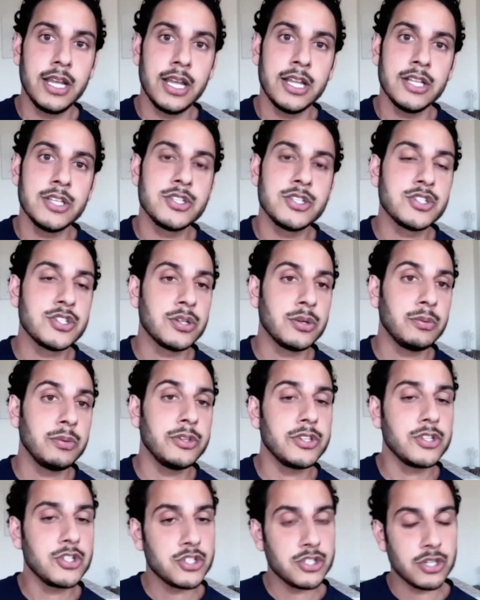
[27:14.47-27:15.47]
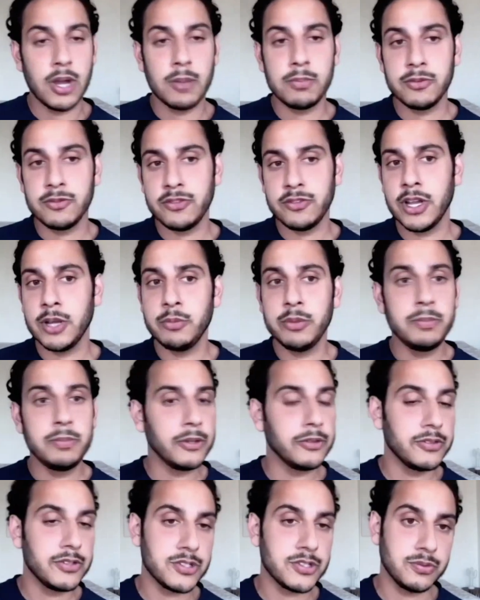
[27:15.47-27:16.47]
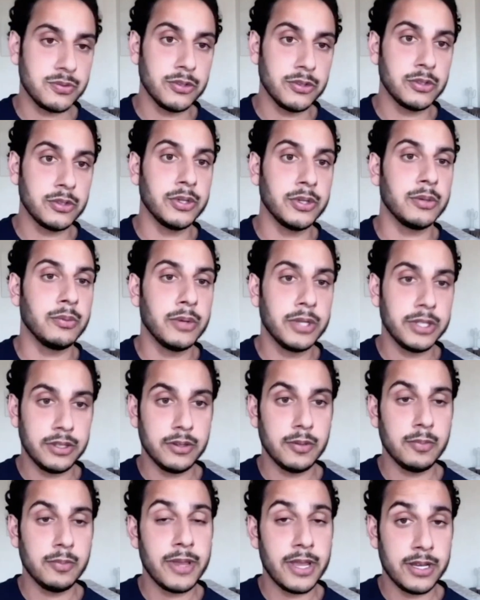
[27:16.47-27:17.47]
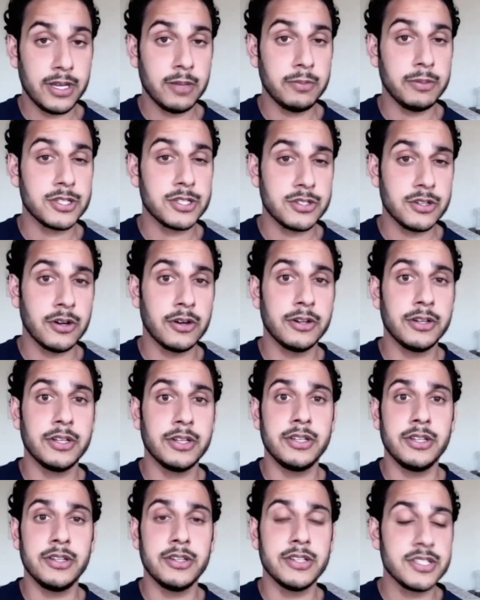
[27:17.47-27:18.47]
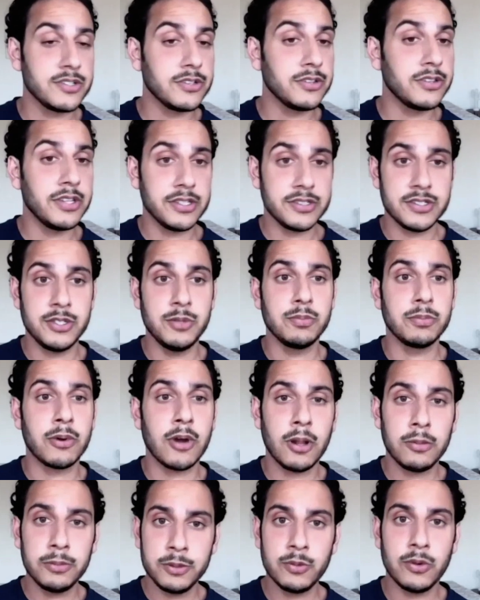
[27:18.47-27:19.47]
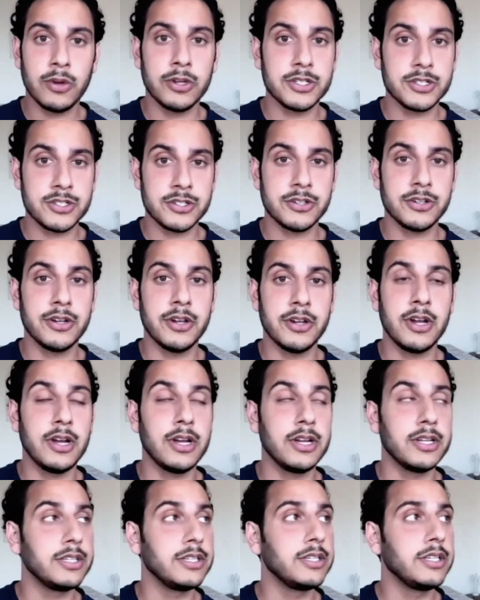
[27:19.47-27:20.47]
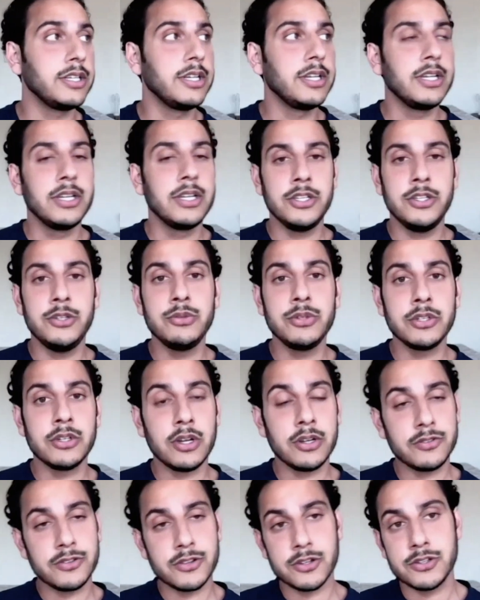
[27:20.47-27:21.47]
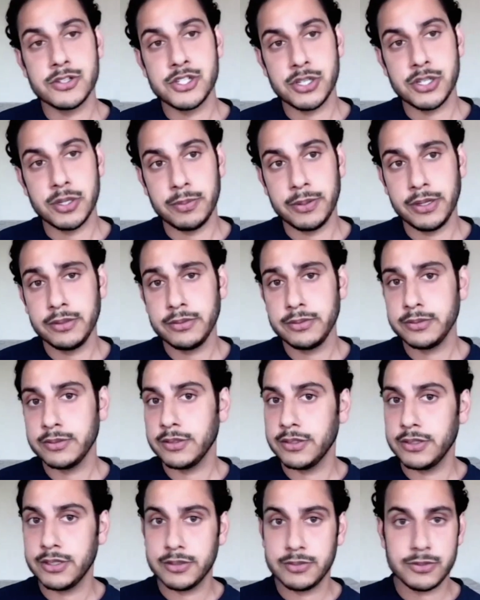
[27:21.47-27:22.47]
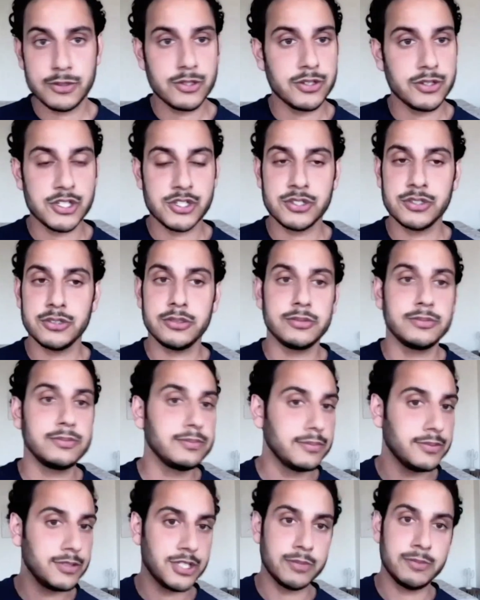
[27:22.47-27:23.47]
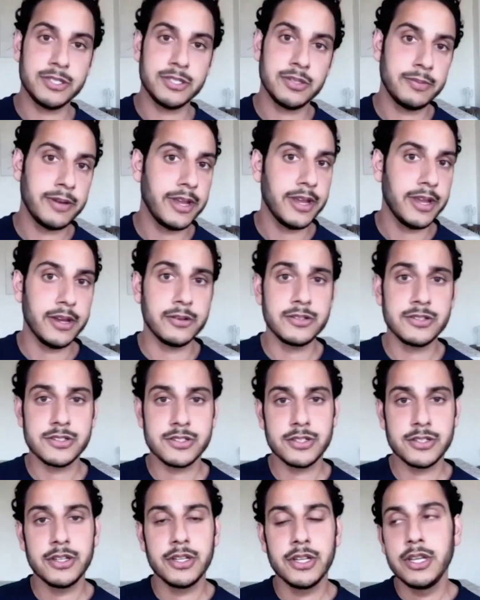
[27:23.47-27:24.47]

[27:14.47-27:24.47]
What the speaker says: And so within Shopify, we built this real quick when the pandemic started. And these are things that you probably want to turn on. You can offer shipping, the traditional ship it to my house.